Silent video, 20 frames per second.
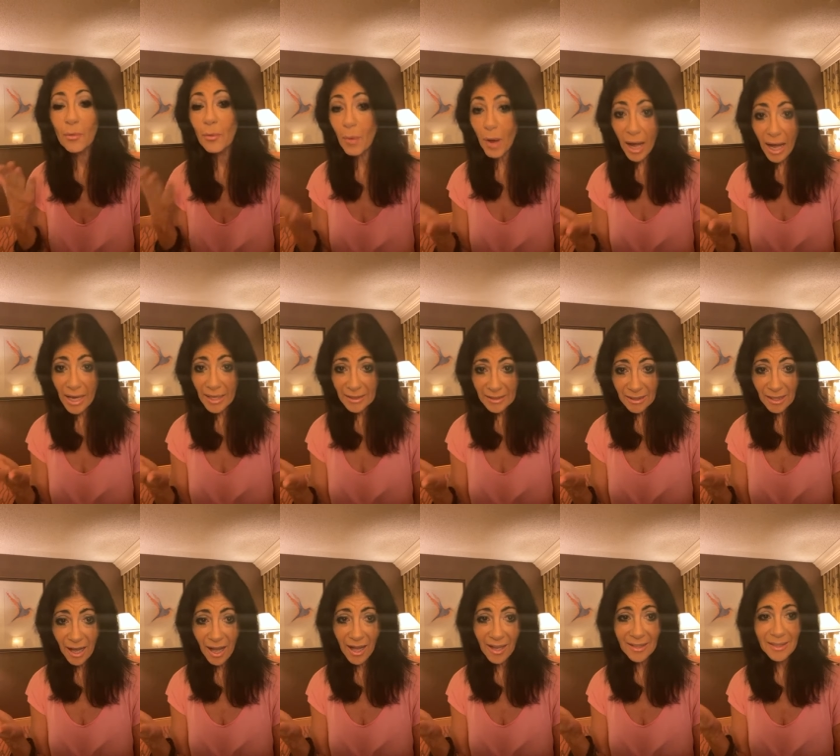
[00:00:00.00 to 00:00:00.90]
Why,
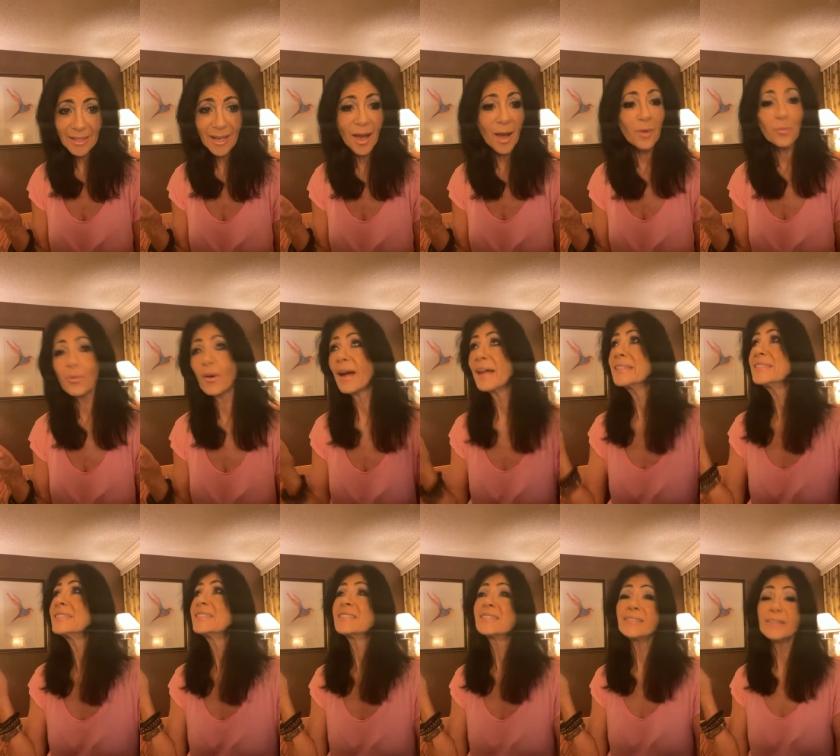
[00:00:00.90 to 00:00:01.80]
God? Why
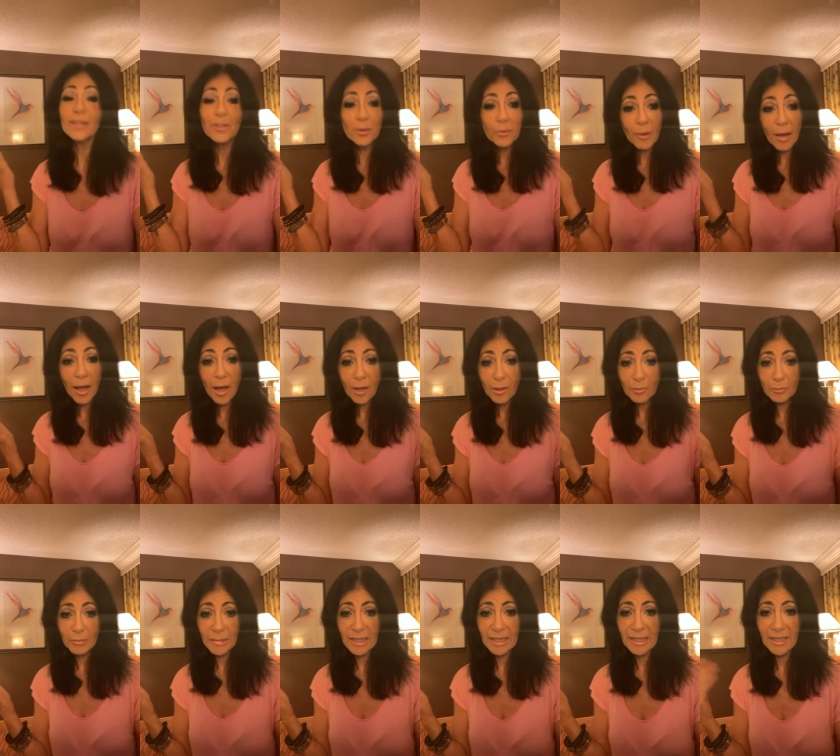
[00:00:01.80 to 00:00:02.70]
didn't you
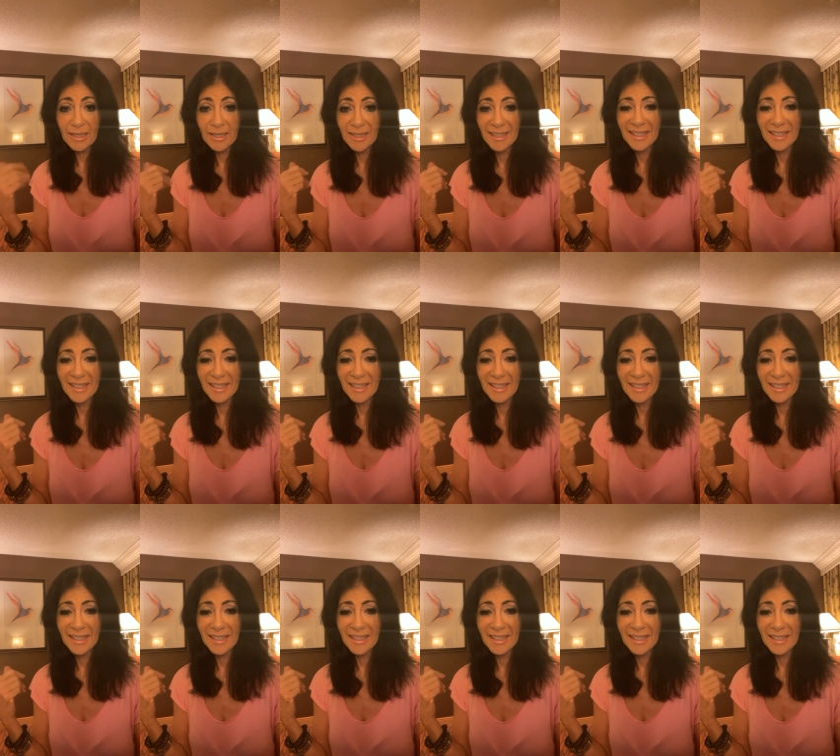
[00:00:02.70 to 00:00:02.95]
help me?